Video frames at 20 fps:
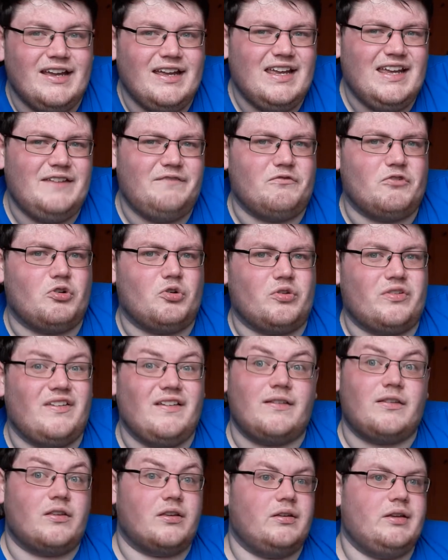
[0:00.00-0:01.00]
even though
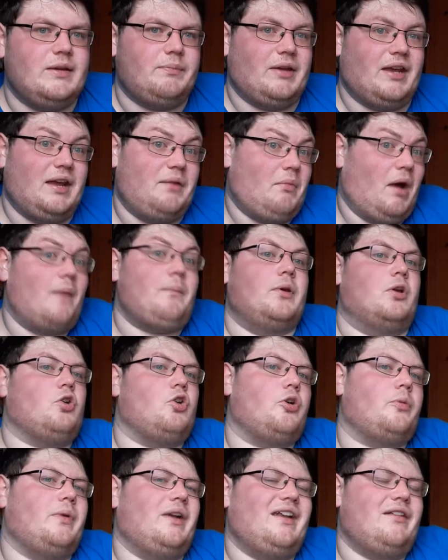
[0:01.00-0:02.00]
since he became Happy
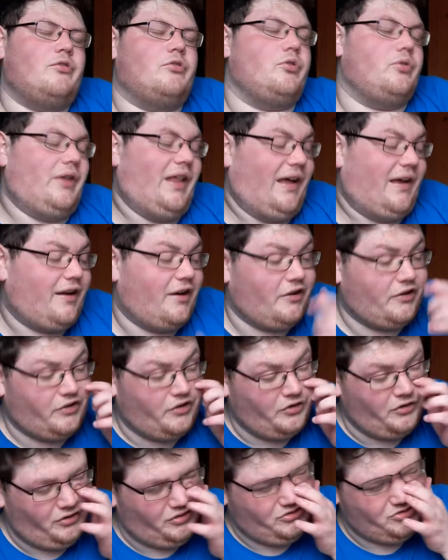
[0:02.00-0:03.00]
Corbin and doing that
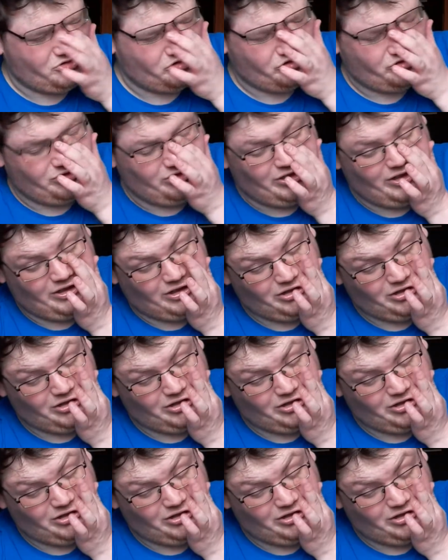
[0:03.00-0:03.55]
character, uh,